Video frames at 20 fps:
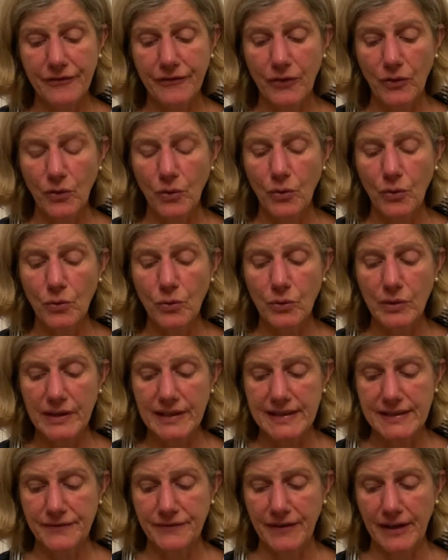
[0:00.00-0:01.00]
for all
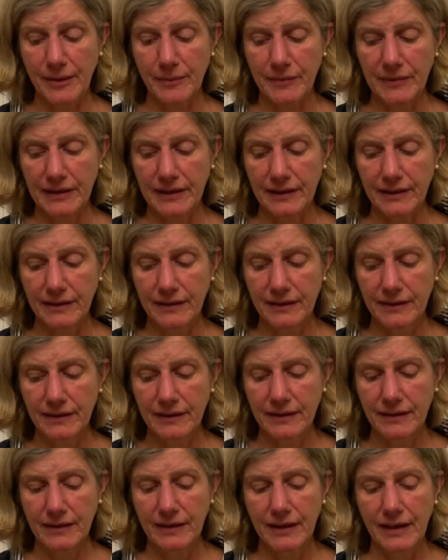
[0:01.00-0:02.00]
his family
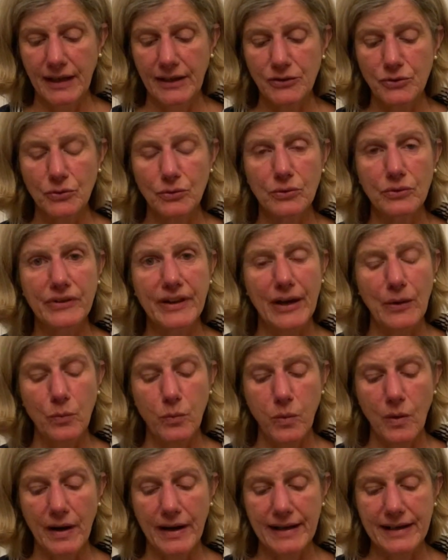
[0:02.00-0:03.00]
and all their
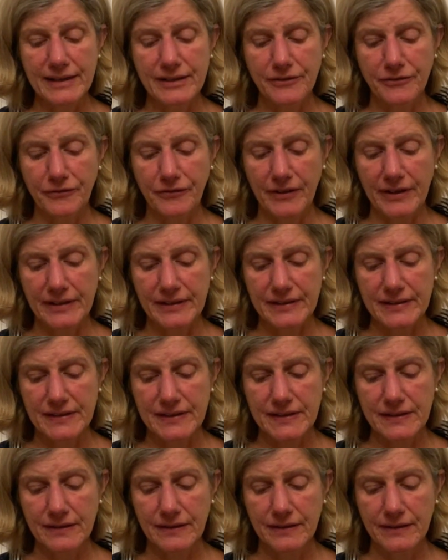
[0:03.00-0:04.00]
wider
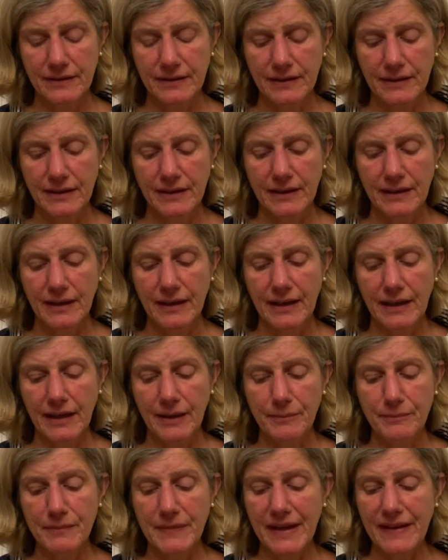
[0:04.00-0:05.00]
friends.
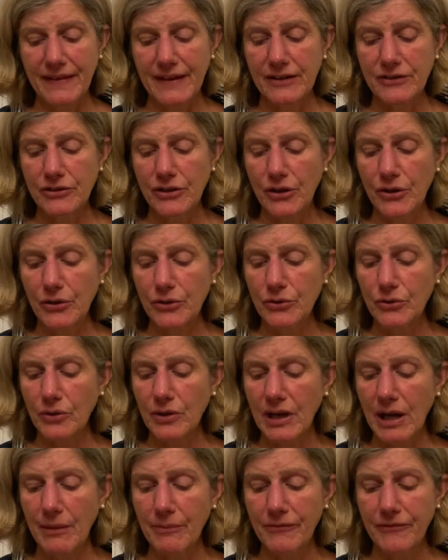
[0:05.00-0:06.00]
May they know your
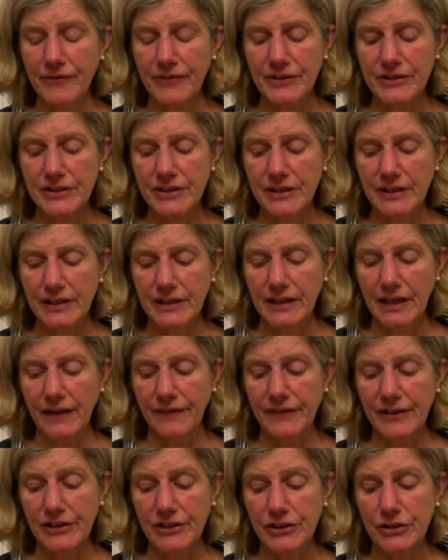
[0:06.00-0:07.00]
comfort and
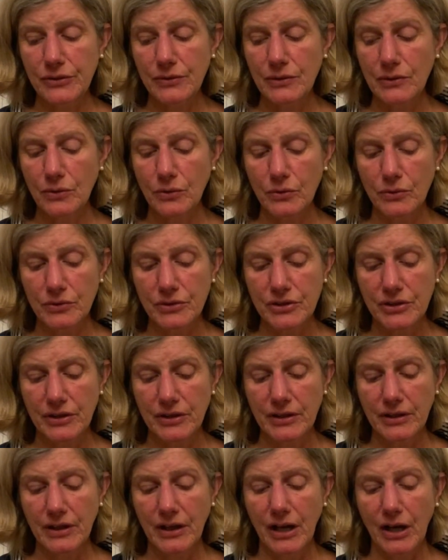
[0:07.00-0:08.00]
that you, Lord,
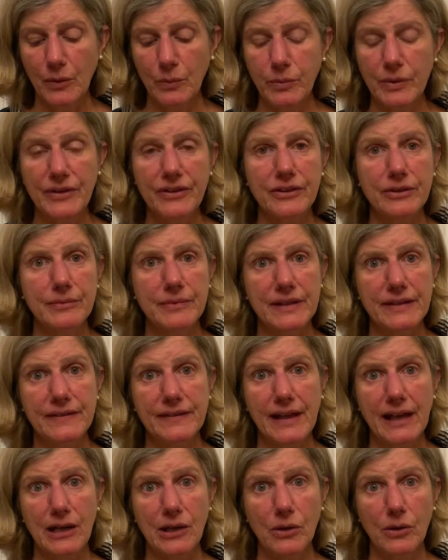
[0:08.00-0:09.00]
are with them in
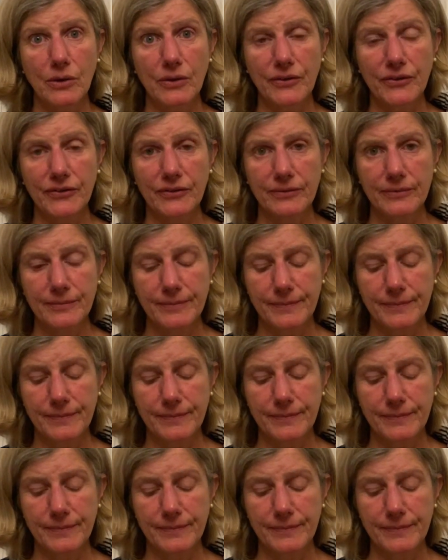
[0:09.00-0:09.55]
their loss.